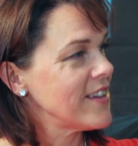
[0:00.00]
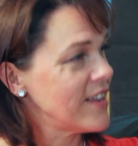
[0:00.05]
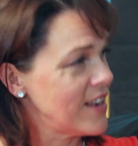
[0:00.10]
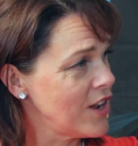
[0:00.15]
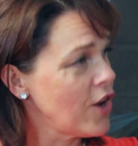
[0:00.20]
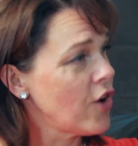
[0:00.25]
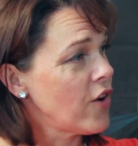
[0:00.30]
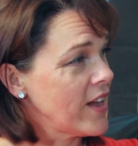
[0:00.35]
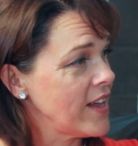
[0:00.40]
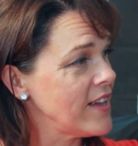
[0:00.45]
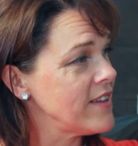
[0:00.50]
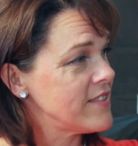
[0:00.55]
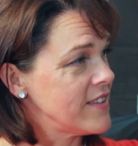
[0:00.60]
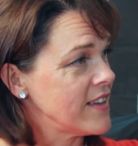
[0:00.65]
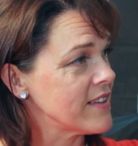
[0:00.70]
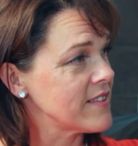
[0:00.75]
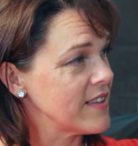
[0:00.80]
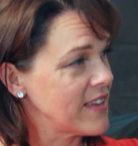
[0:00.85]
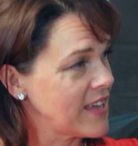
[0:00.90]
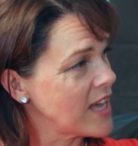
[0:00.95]
a lot
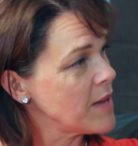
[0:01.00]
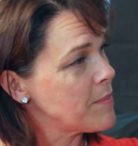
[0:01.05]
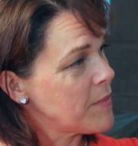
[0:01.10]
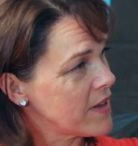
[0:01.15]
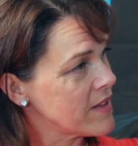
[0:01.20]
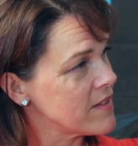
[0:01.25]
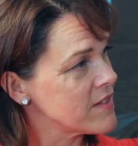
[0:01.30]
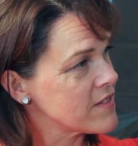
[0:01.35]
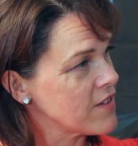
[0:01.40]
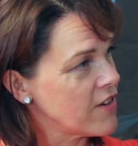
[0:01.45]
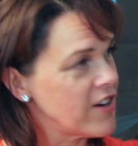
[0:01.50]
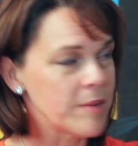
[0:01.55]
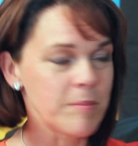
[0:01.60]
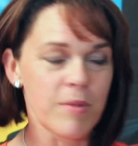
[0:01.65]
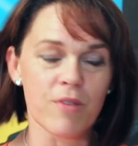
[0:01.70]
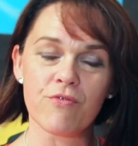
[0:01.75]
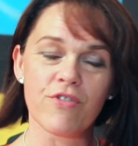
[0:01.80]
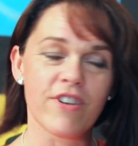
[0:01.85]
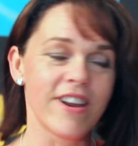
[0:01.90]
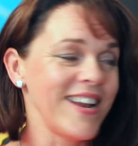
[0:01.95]
easier to keep it inside,
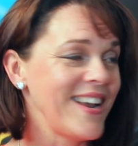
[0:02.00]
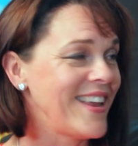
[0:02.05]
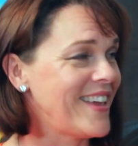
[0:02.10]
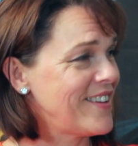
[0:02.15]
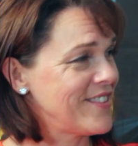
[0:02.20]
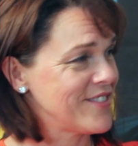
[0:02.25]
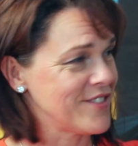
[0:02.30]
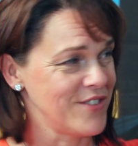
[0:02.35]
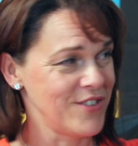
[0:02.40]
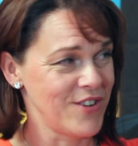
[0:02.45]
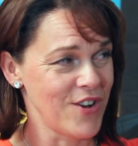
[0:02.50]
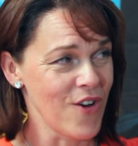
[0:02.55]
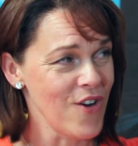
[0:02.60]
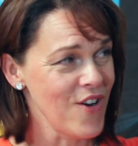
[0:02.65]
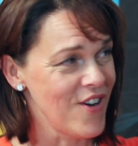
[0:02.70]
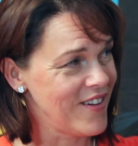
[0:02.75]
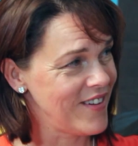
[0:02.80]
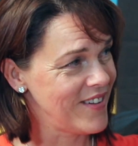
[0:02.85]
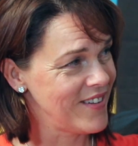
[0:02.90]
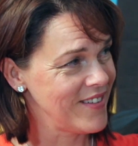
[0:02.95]
but really it's
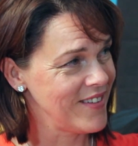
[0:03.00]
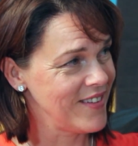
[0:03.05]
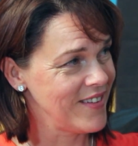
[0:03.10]
not.